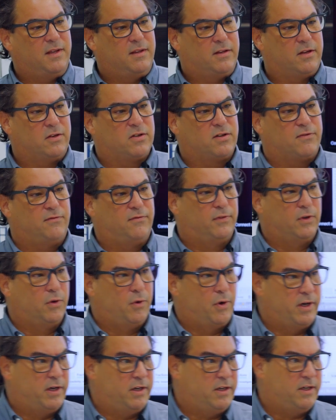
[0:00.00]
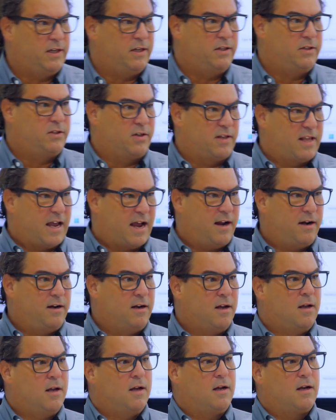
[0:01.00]
There's a fluidity to that
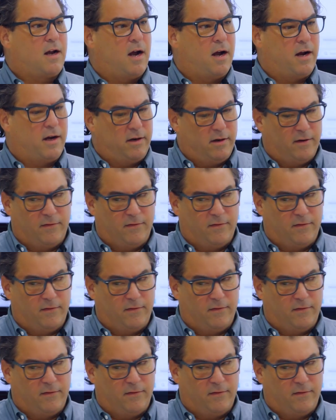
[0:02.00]
kind